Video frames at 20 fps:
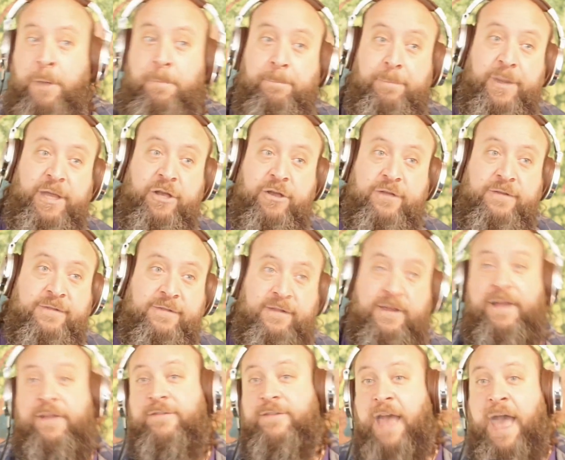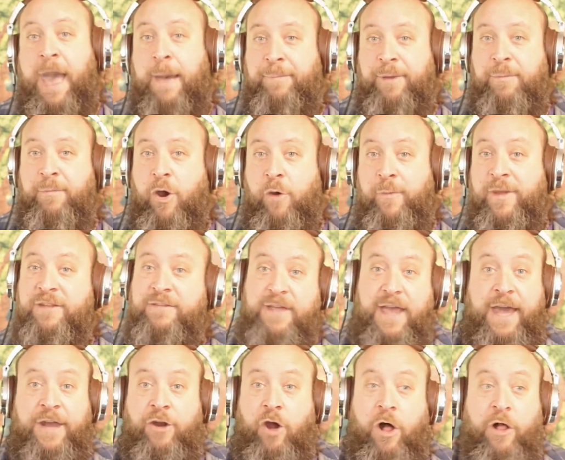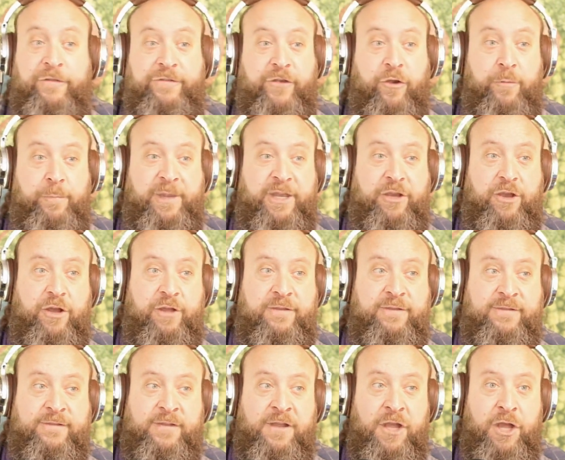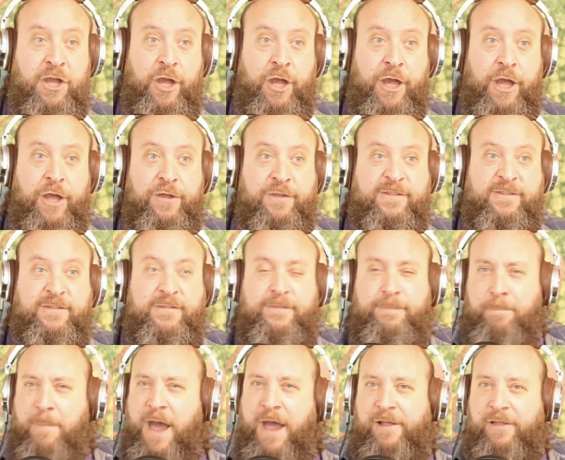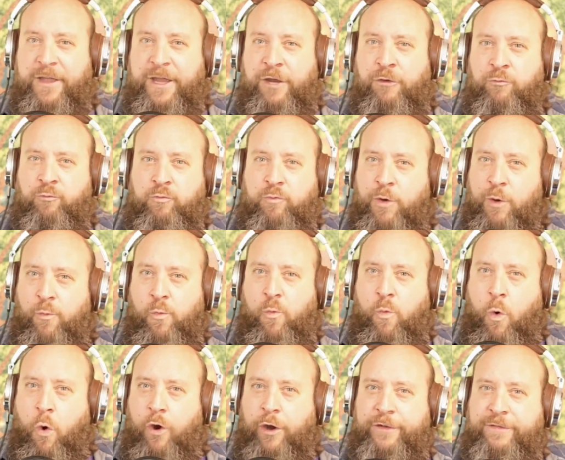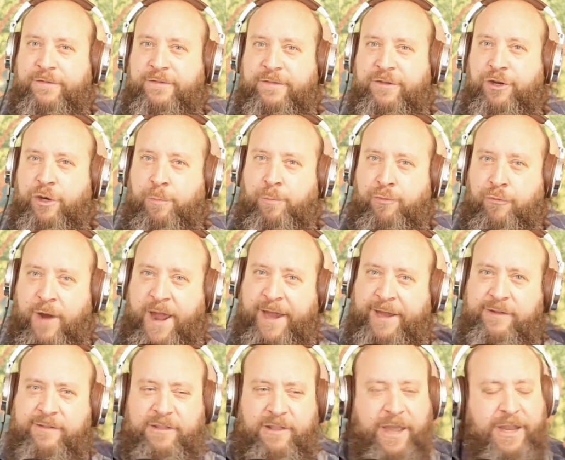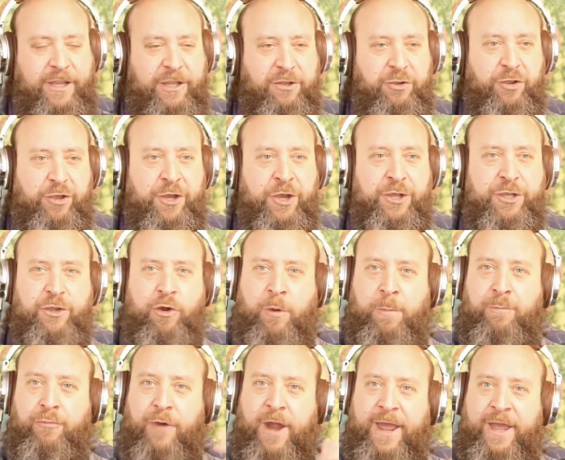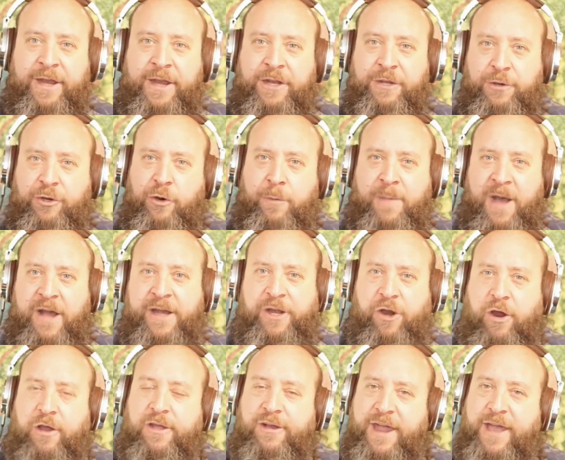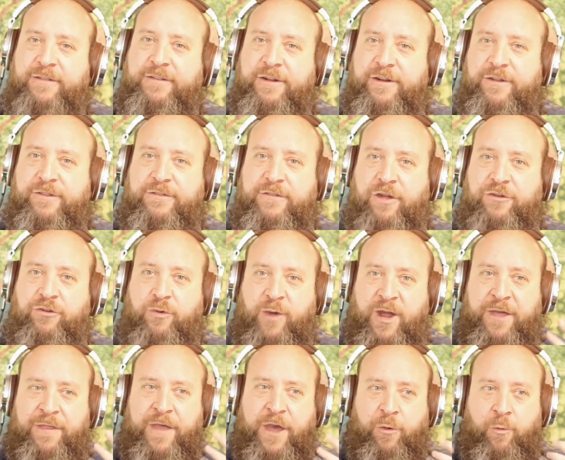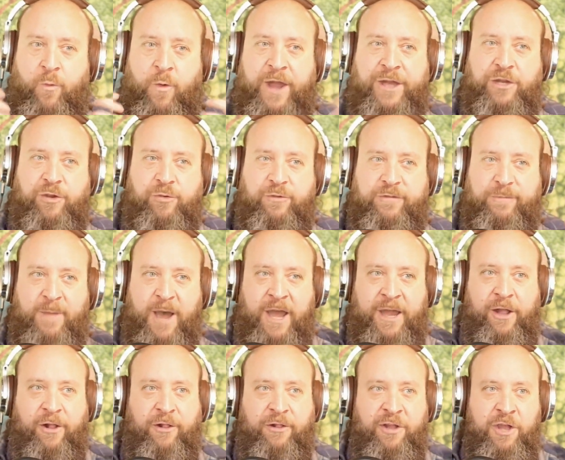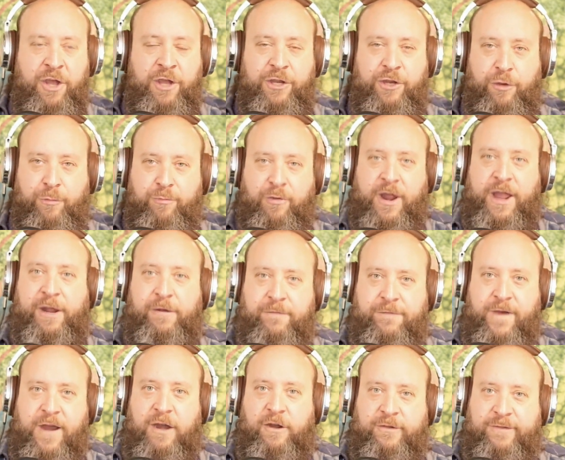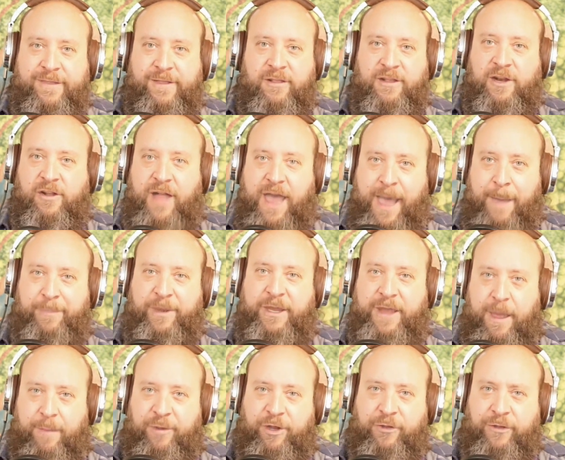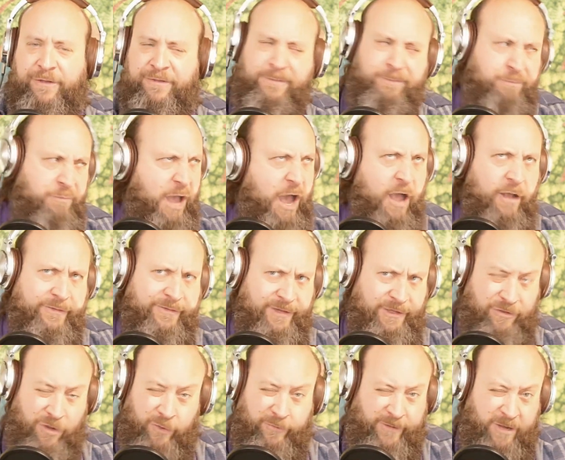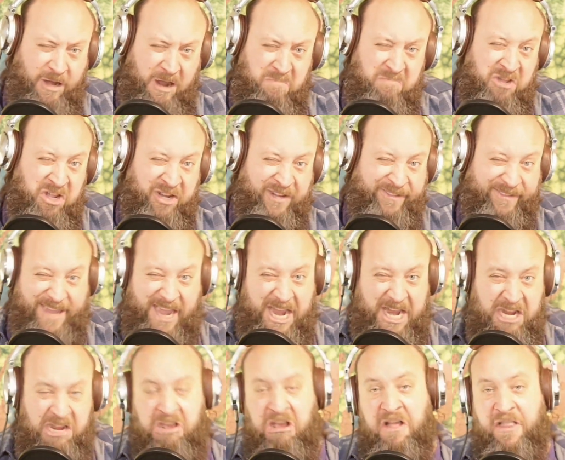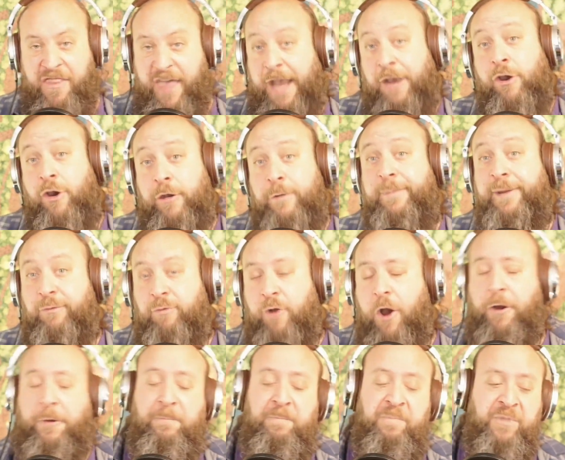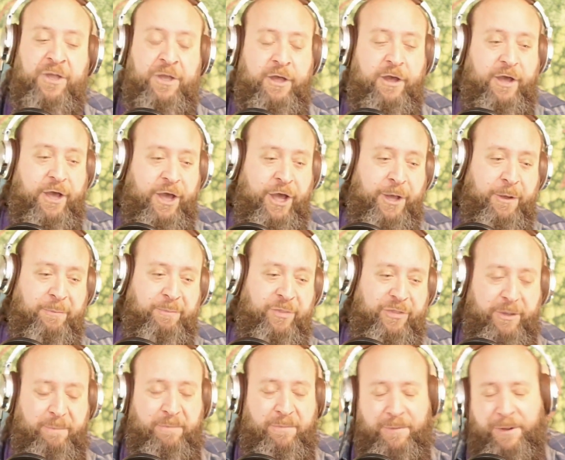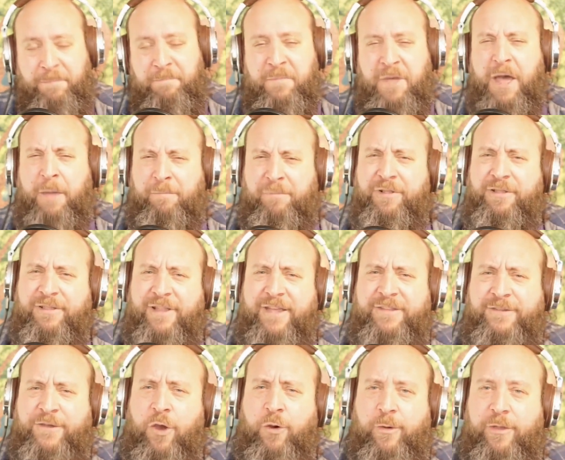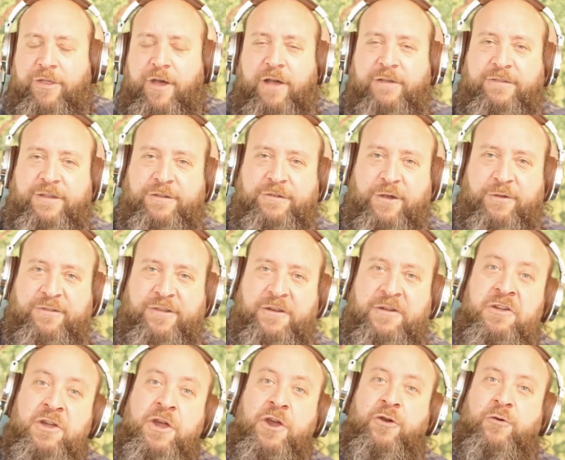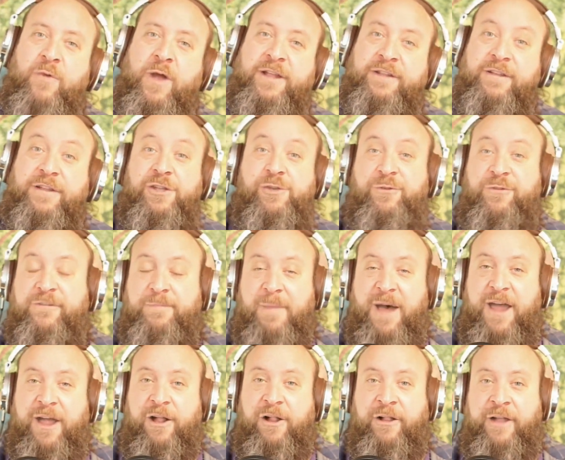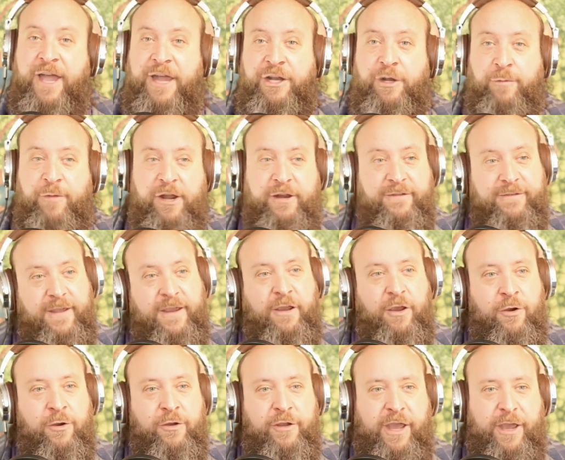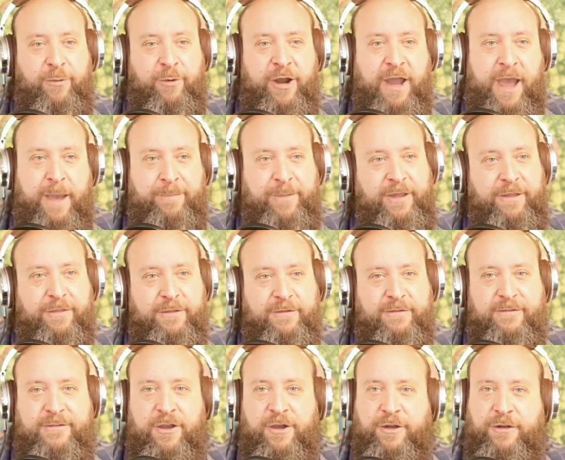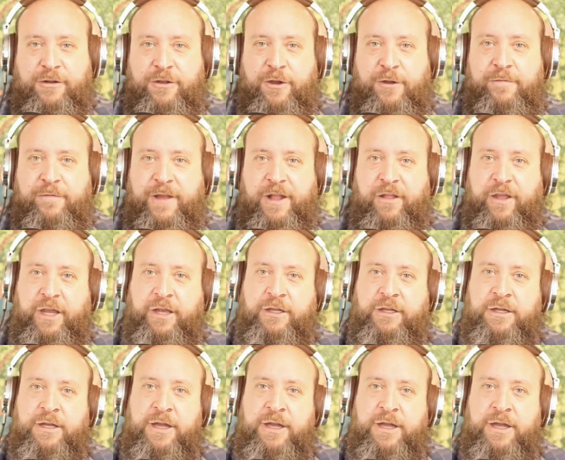Because it's a happy moment, and also because smiling rewards your brain. Like, your brain and your body are connected in such a way that when you smile, your brain fires the little happy chemicals, oxytocin, I'm going to say. That could be wrong. But let's go with oxytocin, right? You smile and your brain is like, okay, we're happy. This is good. Good feeling.